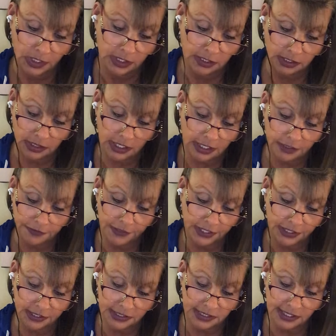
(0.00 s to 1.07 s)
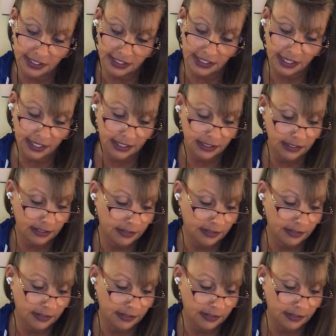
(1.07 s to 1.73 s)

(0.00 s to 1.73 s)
Clarify this again.